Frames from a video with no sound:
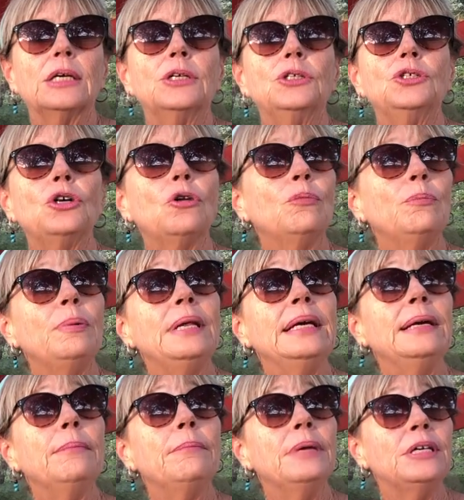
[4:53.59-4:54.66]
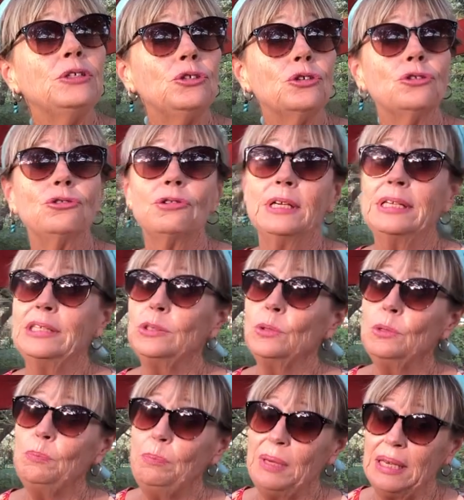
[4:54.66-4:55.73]
Don't plant mustard greens
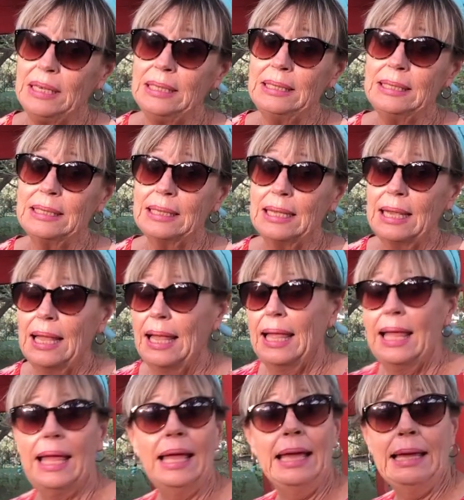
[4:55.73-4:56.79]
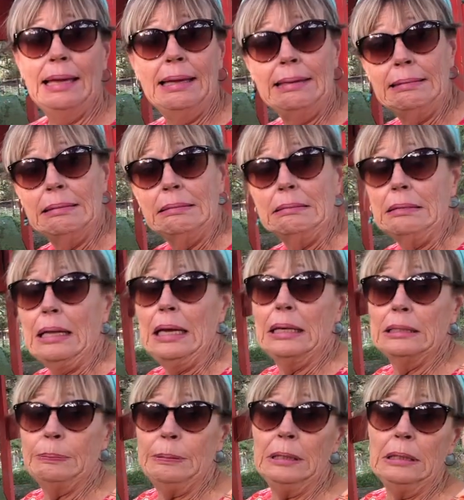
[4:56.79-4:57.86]
with beets. And
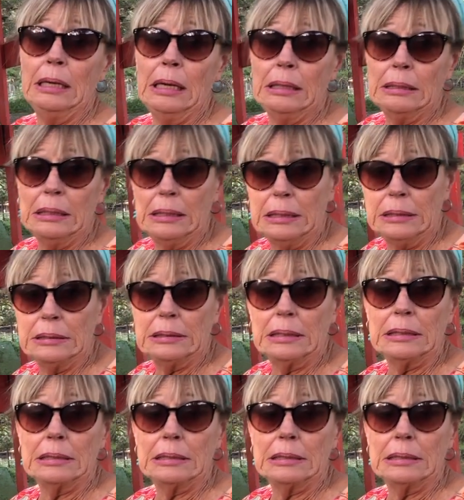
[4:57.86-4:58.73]
last but not least is